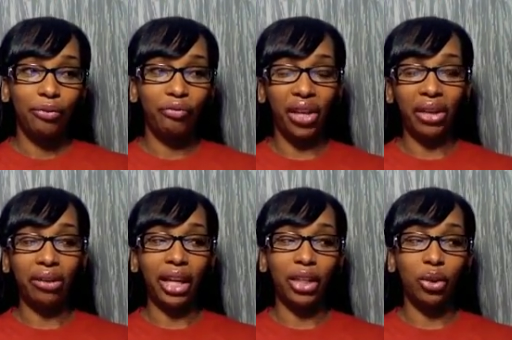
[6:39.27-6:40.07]
feel
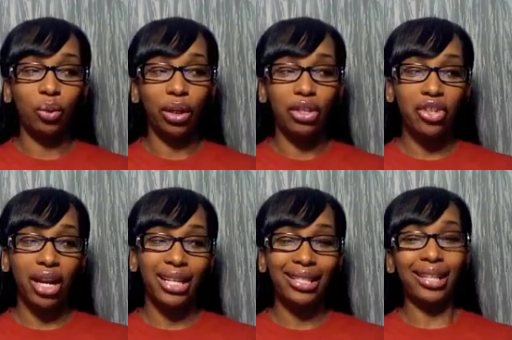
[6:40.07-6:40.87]
like you want to try
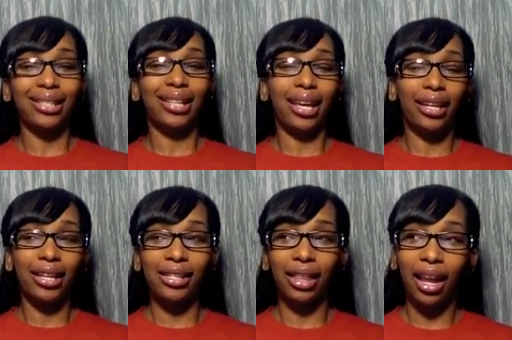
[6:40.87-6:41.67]
to dictate
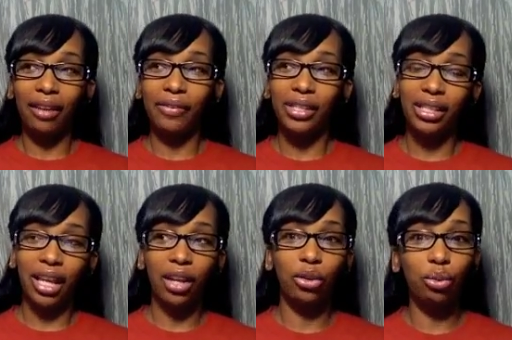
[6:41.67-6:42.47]
his life and
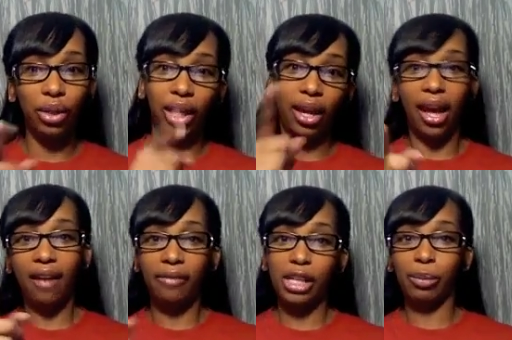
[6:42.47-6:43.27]
say you can't
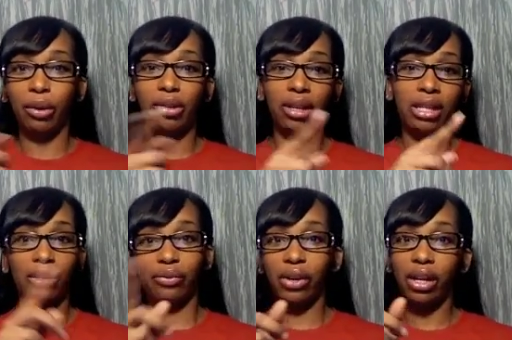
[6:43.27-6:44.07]
have this person as a
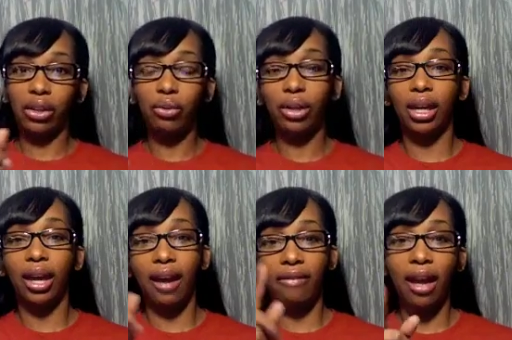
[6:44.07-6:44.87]
friend and you can't
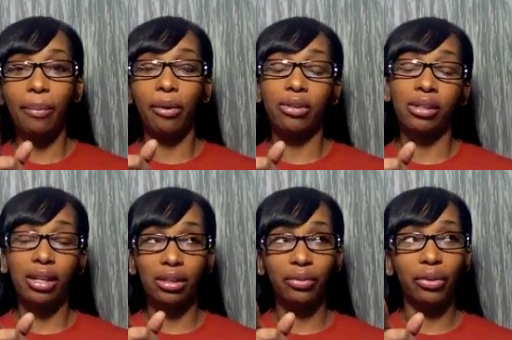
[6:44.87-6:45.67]
have that person
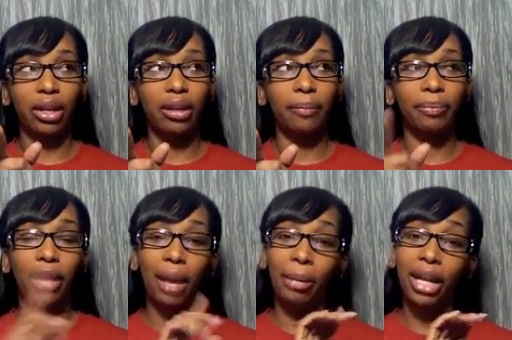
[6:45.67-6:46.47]
as a friend.
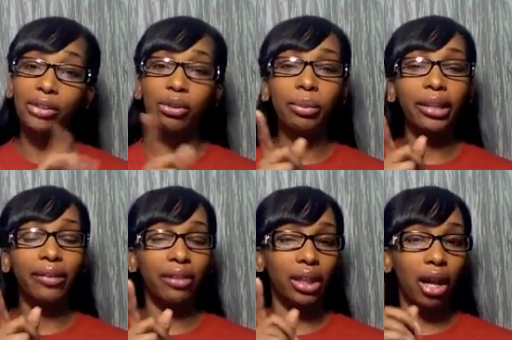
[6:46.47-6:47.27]
But I do
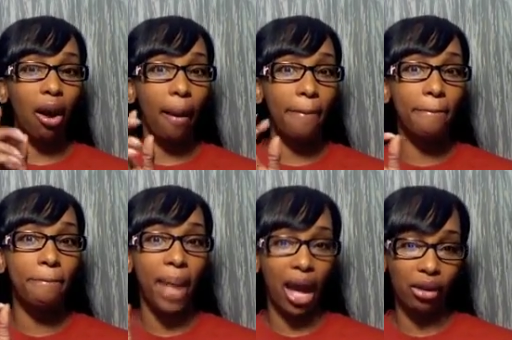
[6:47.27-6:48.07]
believe that there are
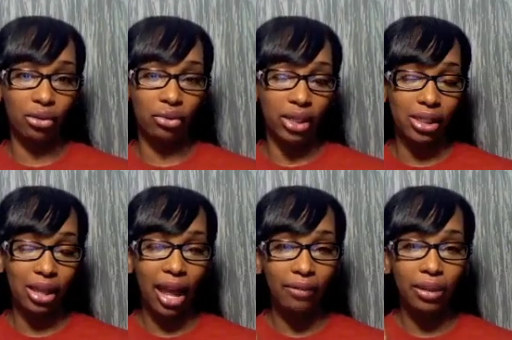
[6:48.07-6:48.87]
boundaries
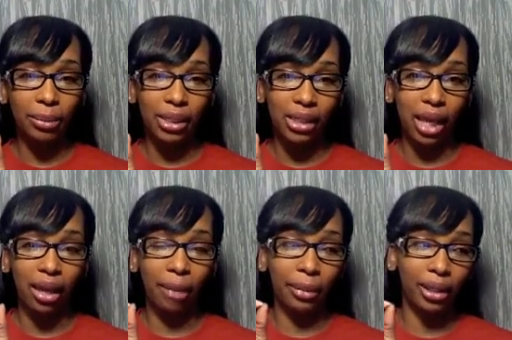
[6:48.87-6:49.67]
that have to be set.
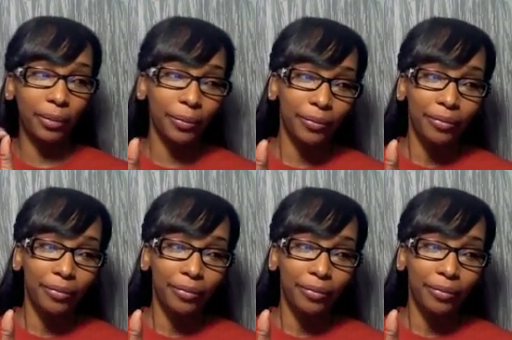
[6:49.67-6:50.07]
I mean,